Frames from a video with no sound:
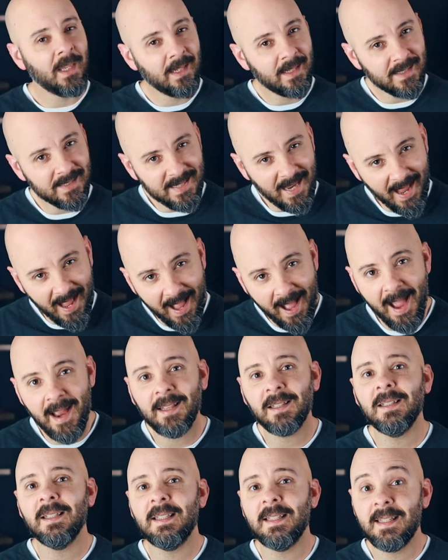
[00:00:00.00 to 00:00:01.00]
It is
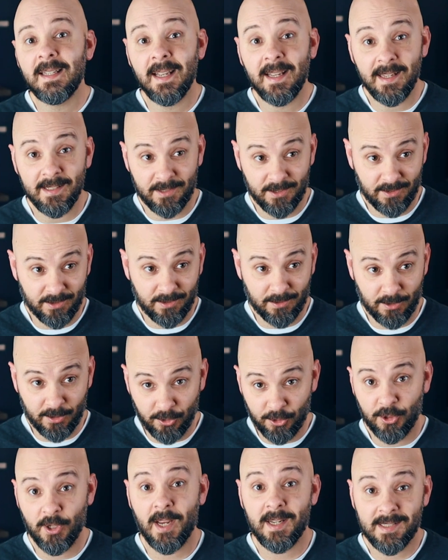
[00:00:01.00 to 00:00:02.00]
highly
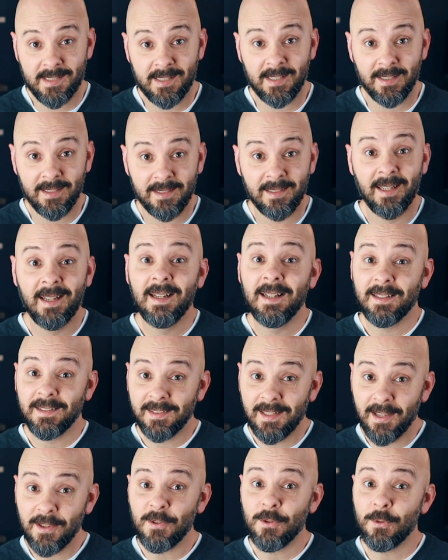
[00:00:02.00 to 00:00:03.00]
suggested
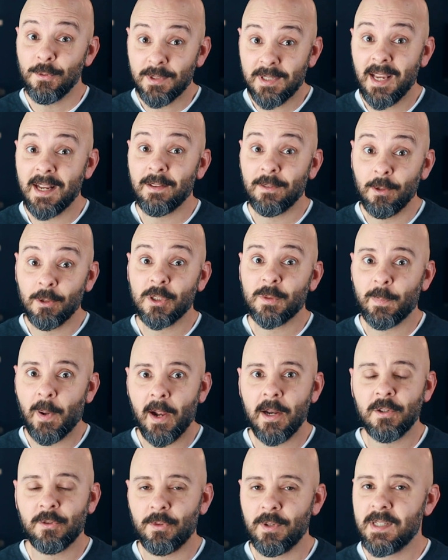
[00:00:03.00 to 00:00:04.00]
that you take those
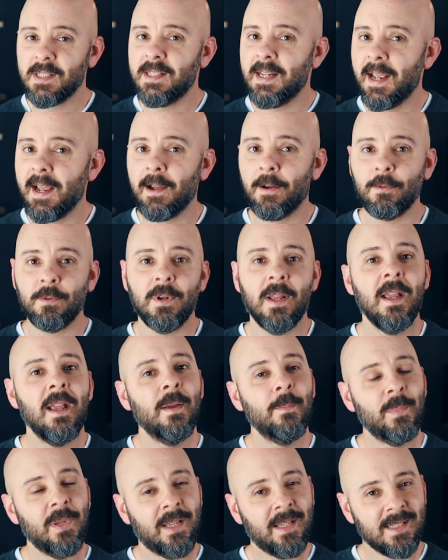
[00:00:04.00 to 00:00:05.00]
pine trees down
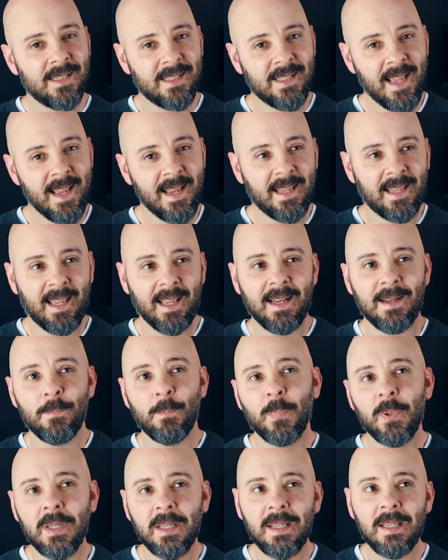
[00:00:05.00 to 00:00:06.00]
because they can
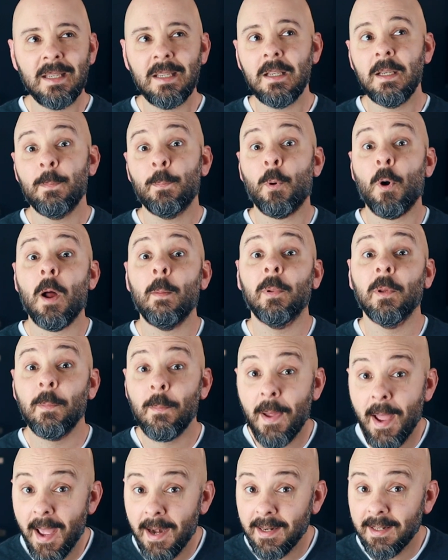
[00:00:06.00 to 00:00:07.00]
be
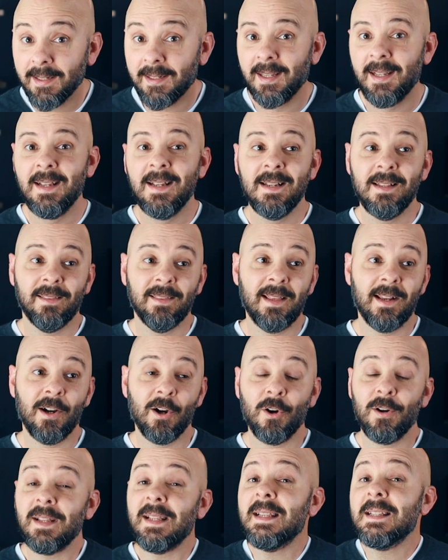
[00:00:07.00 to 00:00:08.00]
problematic.
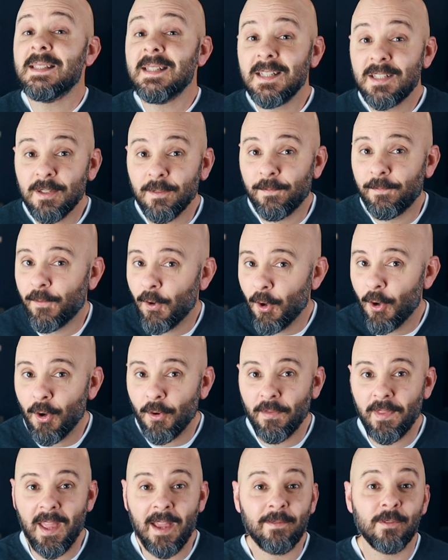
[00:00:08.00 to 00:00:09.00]
They're easy to fall.
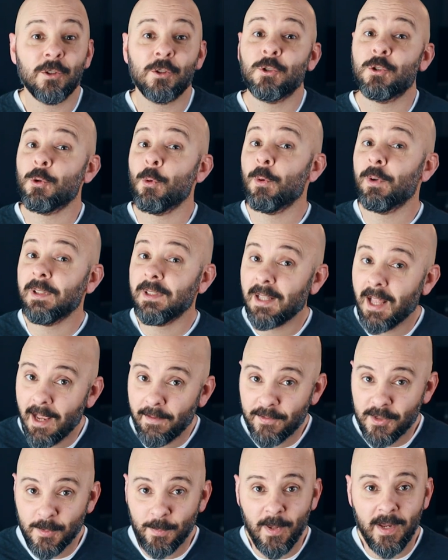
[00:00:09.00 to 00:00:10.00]
They have a short
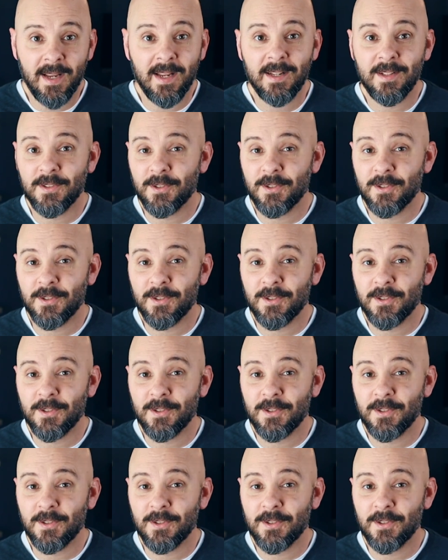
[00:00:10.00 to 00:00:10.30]
lifespan.